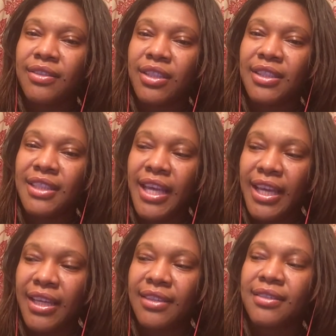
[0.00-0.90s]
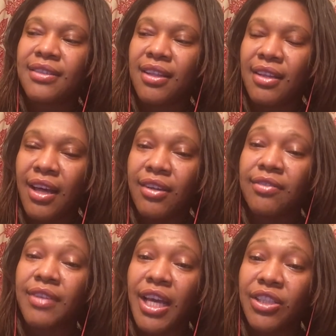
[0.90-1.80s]
contains a lot of
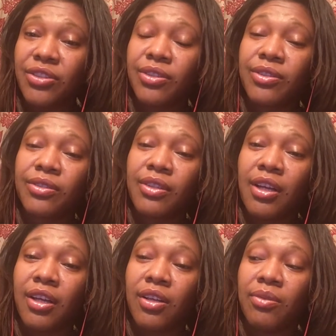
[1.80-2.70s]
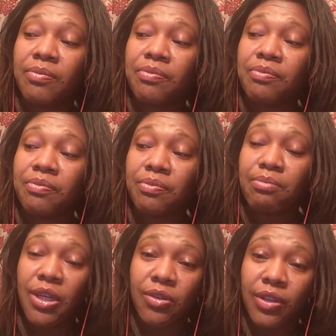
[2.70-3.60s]
natural um,
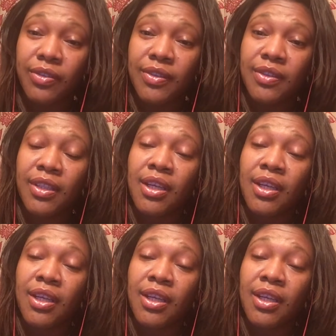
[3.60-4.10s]
minerals,